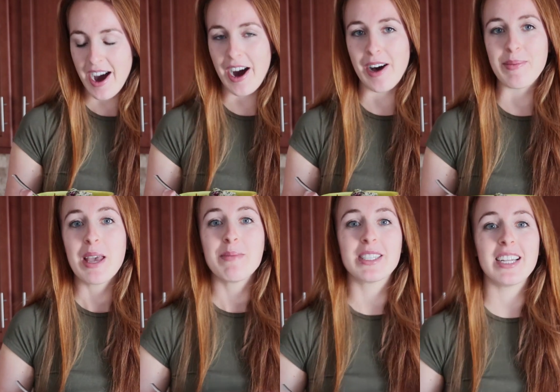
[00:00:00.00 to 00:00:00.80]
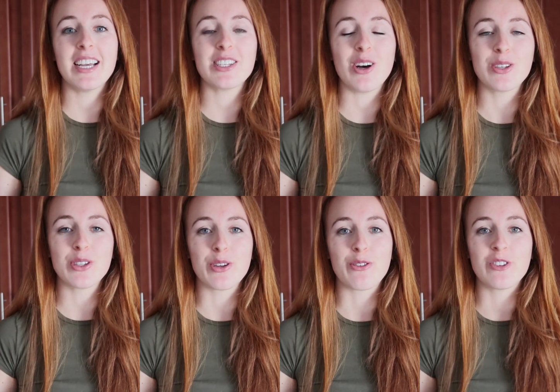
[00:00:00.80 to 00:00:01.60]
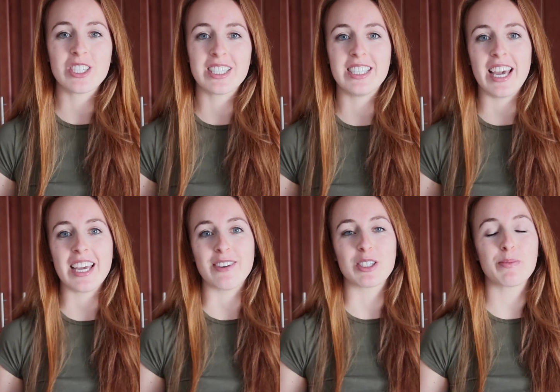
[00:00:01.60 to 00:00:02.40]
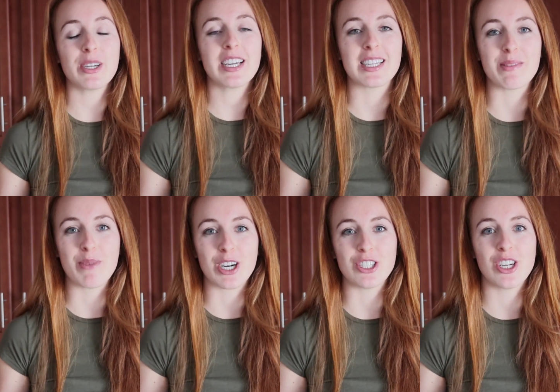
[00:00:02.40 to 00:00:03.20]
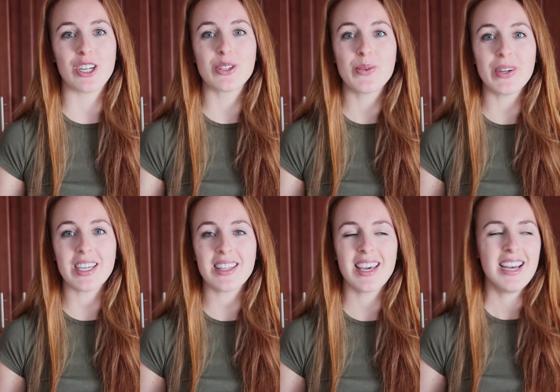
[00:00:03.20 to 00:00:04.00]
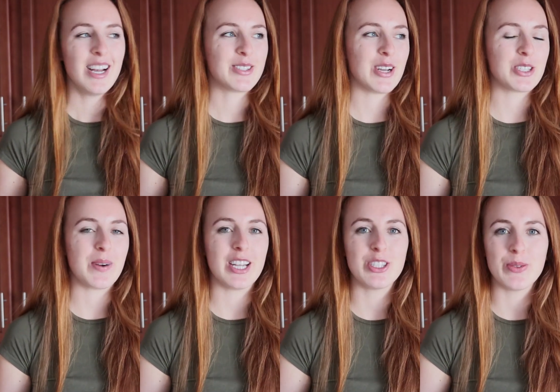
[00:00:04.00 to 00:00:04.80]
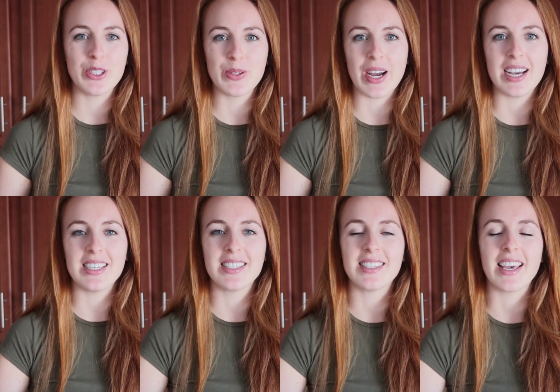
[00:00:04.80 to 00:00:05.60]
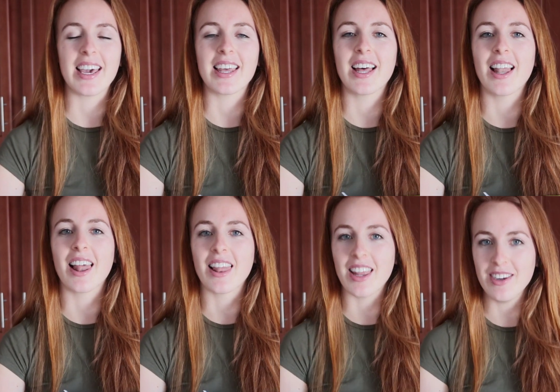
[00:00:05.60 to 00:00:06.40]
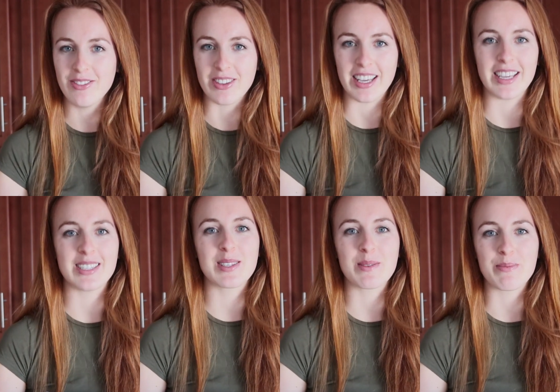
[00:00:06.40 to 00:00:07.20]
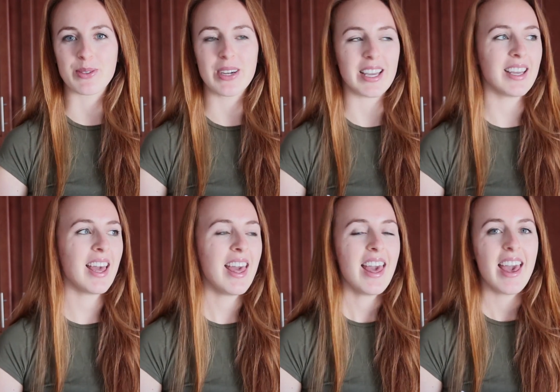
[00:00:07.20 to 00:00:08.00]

Um, but today's also the first day of spring. It's March twentieth, so I just wanted to wish you guys a lovely spring.